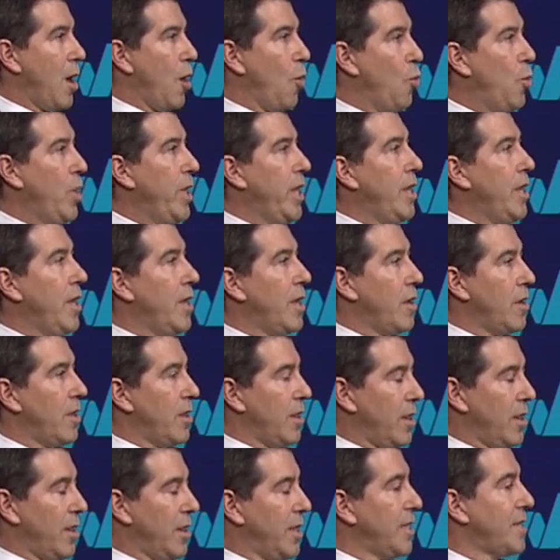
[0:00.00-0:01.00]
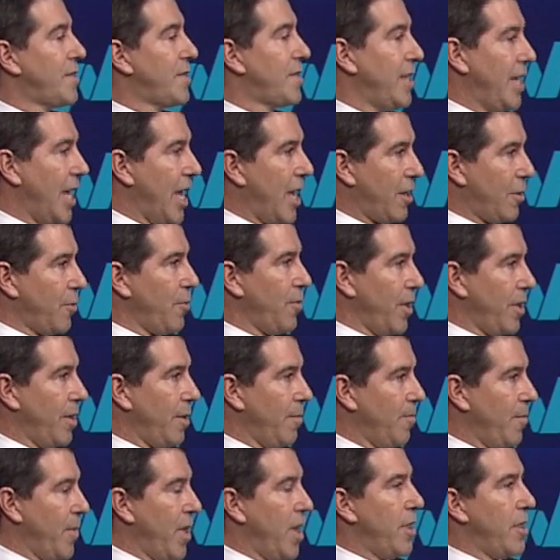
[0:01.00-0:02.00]
We list the
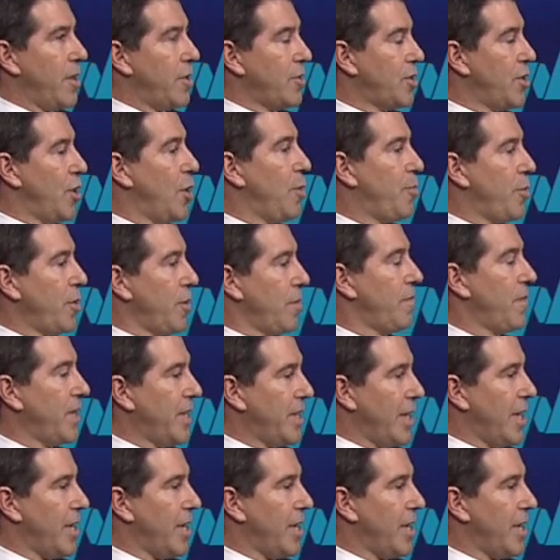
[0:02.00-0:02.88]
algorithm. There's no perfect